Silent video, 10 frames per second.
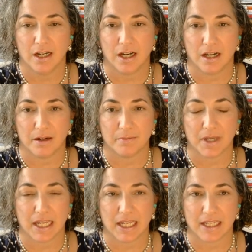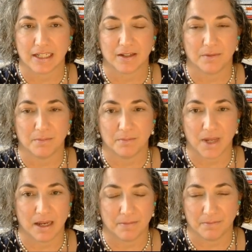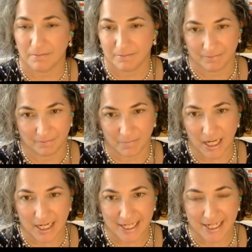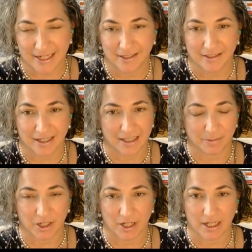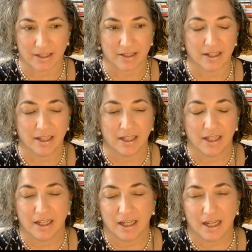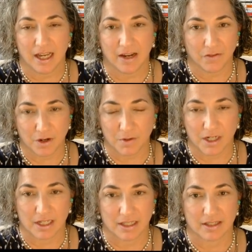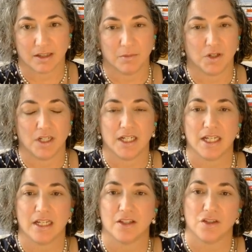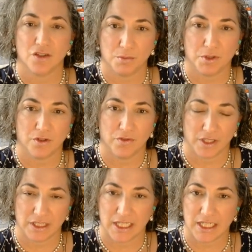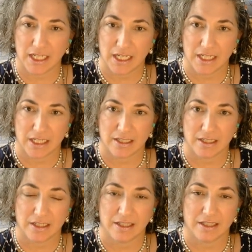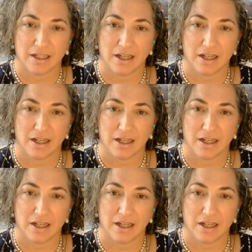And in my experience, everyone in this community is super friendly and